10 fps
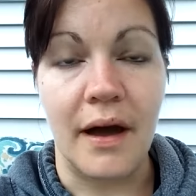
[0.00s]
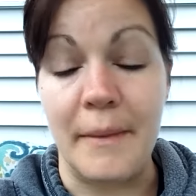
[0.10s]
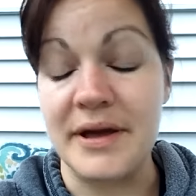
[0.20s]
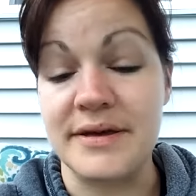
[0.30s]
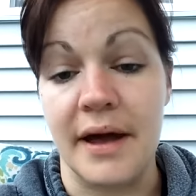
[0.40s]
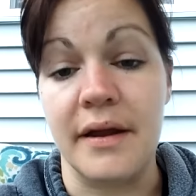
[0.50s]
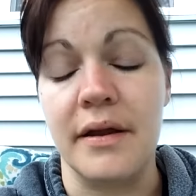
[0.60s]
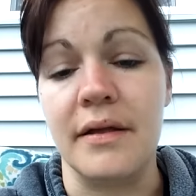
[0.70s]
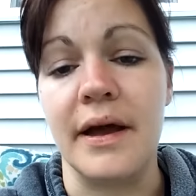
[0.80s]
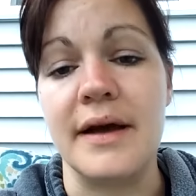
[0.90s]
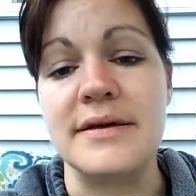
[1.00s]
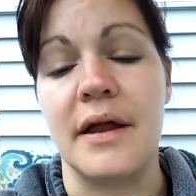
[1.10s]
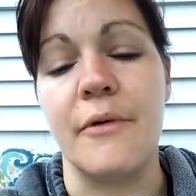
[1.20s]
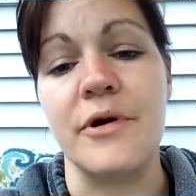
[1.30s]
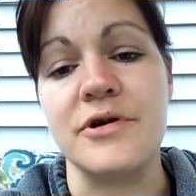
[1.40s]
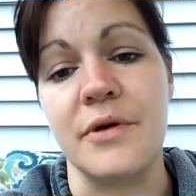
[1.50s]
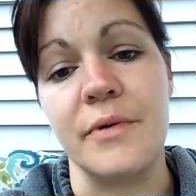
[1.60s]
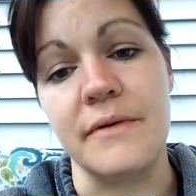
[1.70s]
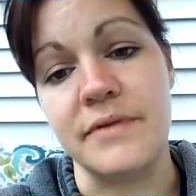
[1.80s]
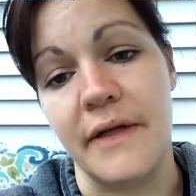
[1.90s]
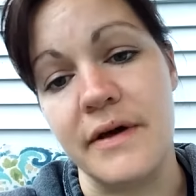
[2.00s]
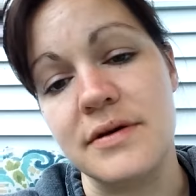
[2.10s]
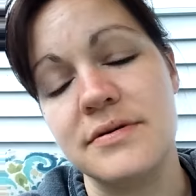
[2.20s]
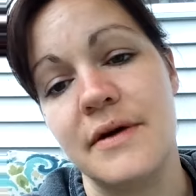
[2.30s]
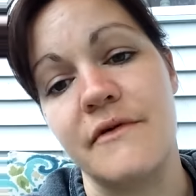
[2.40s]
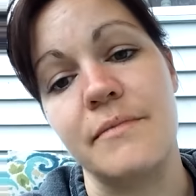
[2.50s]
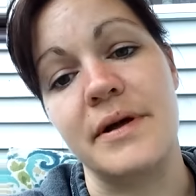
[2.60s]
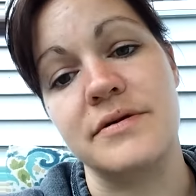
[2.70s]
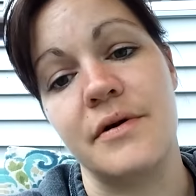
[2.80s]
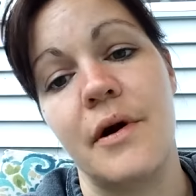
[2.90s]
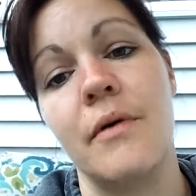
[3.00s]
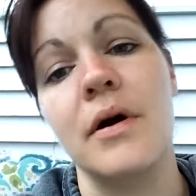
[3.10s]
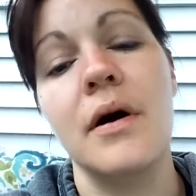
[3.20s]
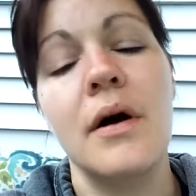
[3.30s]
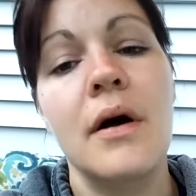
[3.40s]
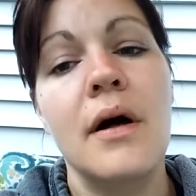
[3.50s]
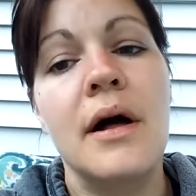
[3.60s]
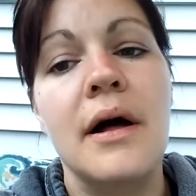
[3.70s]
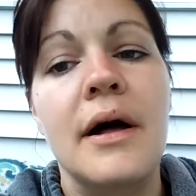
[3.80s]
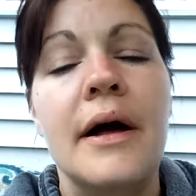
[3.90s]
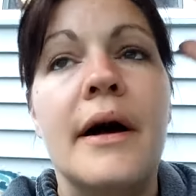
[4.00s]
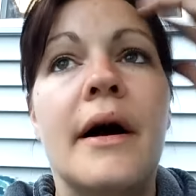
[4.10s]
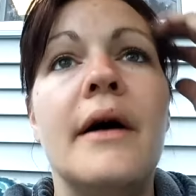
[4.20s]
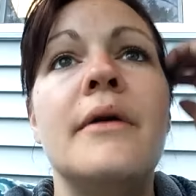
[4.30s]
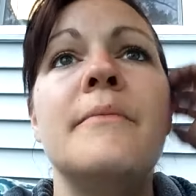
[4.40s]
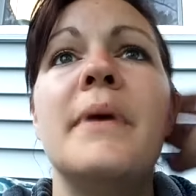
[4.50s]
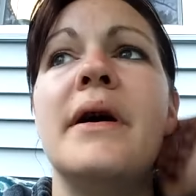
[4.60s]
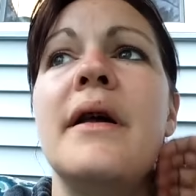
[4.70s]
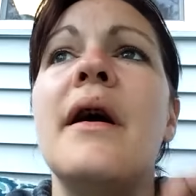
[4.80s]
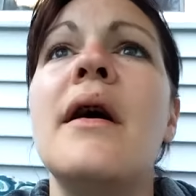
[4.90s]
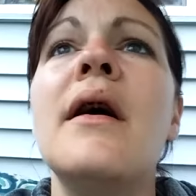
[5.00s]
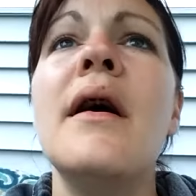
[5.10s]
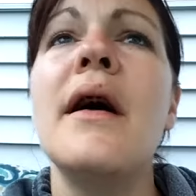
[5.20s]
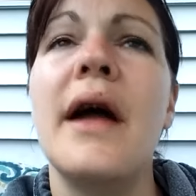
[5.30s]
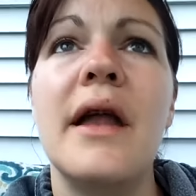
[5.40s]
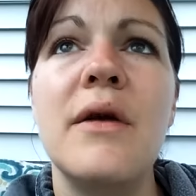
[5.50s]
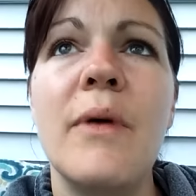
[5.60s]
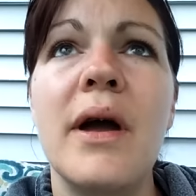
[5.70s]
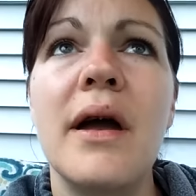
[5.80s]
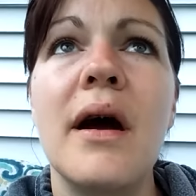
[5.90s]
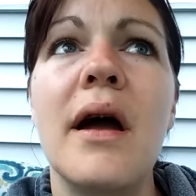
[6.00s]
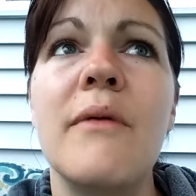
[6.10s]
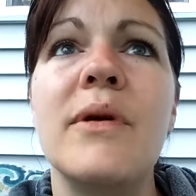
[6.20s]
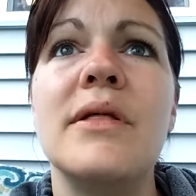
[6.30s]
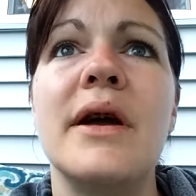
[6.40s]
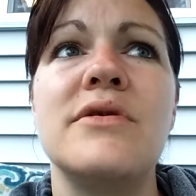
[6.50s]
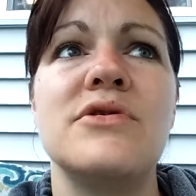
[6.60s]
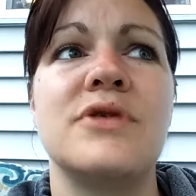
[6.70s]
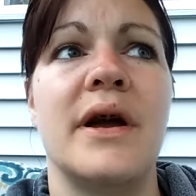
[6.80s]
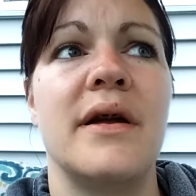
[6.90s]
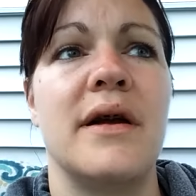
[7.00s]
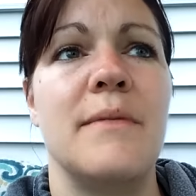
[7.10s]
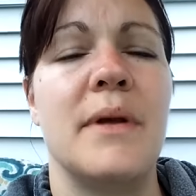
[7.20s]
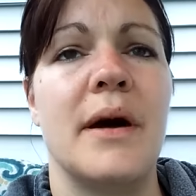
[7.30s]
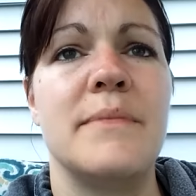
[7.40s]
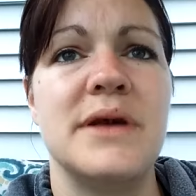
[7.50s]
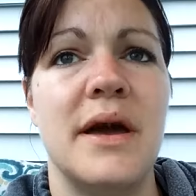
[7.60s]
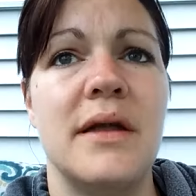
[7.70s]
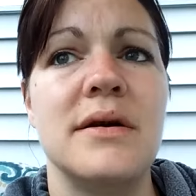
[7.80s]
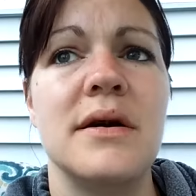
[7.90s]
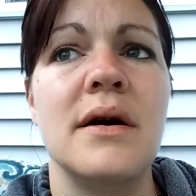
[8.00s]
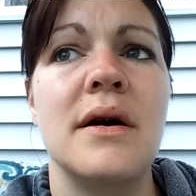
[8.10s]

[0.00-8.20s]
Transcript: I'm excited, and like I said, I wish I would have done this several months ago. But anyway, I would like to try and keep an update